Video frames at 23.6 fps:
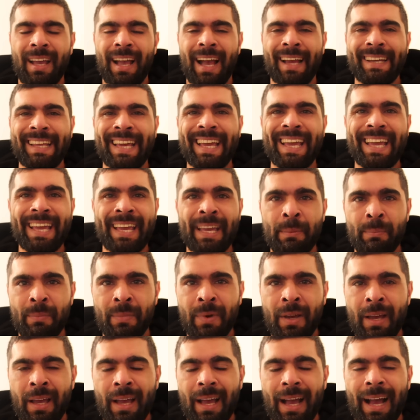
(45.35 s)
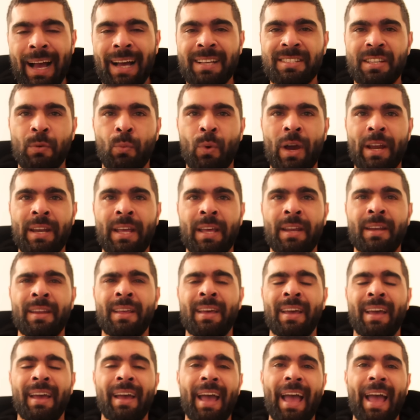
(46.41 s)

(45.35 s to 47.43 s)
and hit him as it went in.